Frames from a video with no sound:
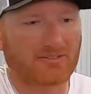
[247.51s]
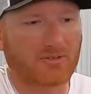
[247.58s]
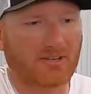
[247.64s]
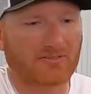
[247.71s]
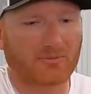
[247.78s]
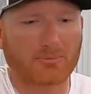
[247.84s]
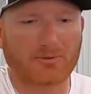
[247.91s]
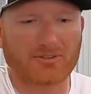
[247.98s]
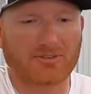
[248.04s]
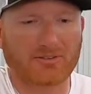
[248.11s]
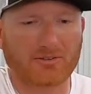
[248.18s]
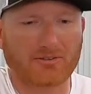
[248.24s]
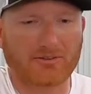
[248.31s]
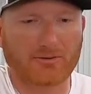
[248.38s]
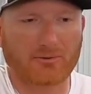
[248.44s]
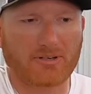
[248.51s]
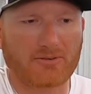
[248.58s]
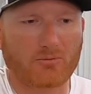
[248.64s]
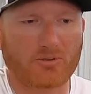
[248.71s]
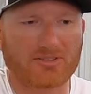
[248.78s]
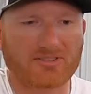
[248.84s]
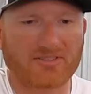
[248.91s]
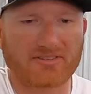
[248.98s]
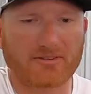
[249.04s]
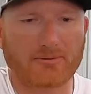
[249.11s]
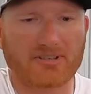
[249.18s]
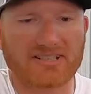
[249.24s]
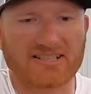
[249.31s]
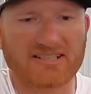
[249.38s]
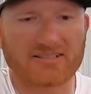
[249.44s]
You have to put the right one to
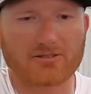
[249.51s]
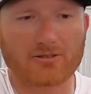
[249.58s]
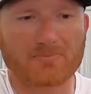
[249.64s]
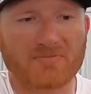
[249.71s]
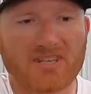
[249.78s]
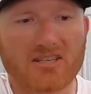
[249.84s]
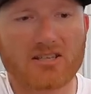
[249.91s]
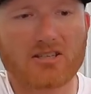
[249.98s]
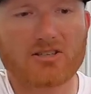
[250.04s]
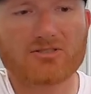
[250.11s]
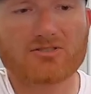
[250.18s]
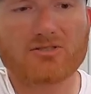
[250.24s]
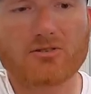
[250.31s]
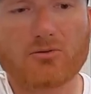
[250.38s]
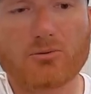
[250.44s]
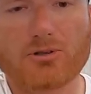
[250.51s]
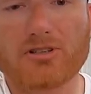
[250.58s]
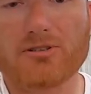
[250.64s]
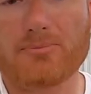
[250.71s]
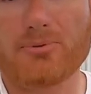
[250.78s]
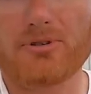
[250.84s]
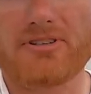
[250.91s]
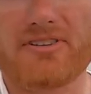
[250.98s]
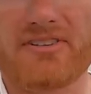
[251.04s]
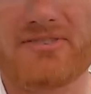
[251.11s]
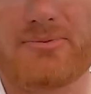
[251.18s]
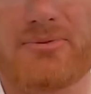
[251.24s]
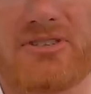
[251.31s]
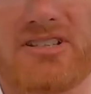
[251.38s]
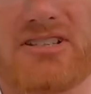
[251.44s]
the right deal. So we're gonna put
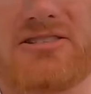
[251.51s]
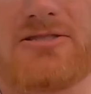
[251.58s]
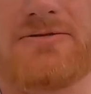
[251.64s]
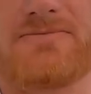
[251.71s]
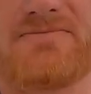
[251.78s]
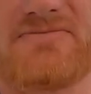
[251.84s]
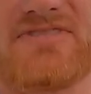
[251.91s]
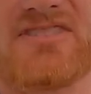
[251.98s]
this one here.